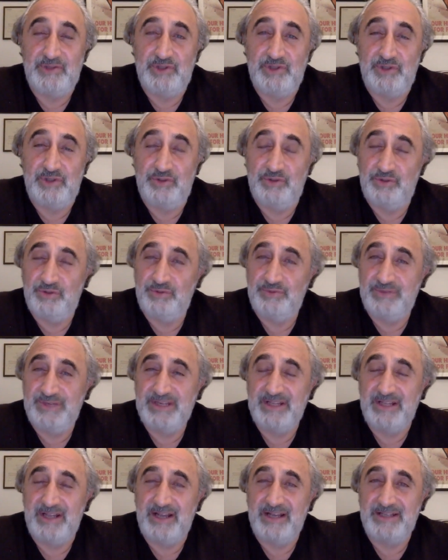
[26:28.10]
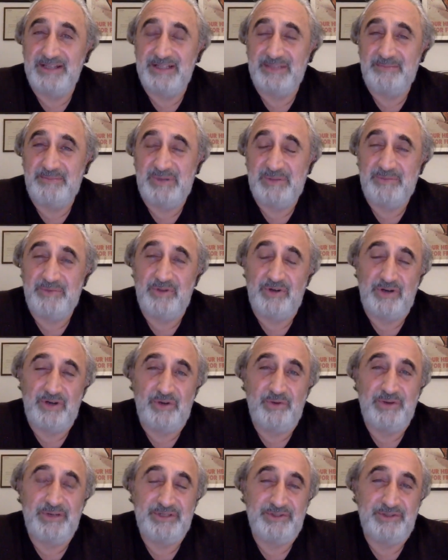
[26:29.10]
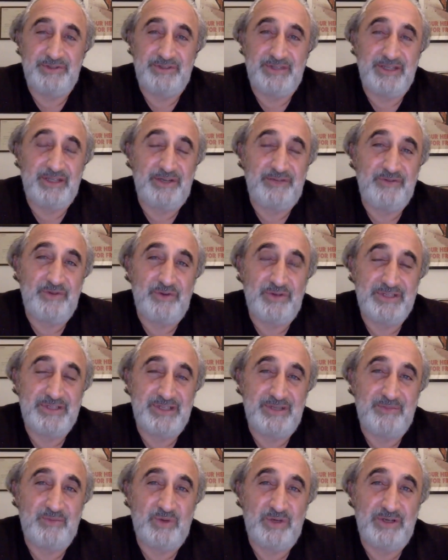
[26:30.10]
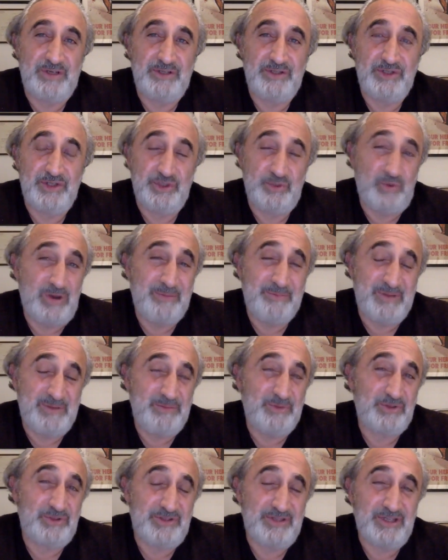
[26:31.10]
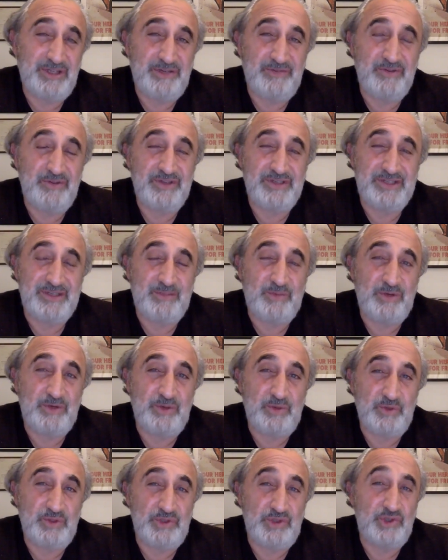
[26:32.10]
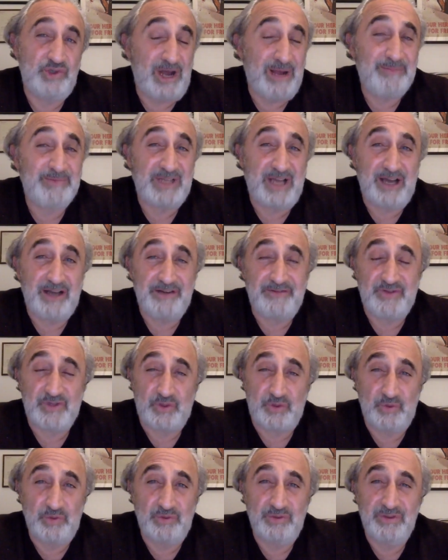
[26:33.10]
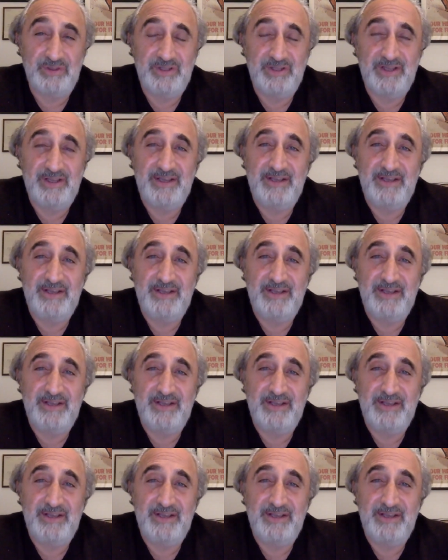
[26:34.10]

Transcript: you do realize that people are going to think of you as someone. Do you want people to think of you as someone who's dropped out of school?